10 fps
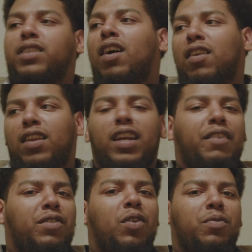I talk a lot.
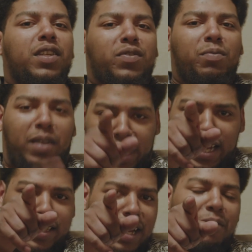I've known this from the
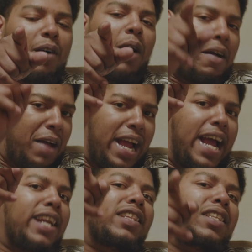last. I
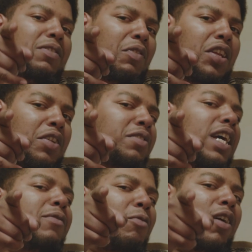edit these videos.
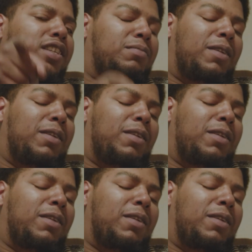I've watched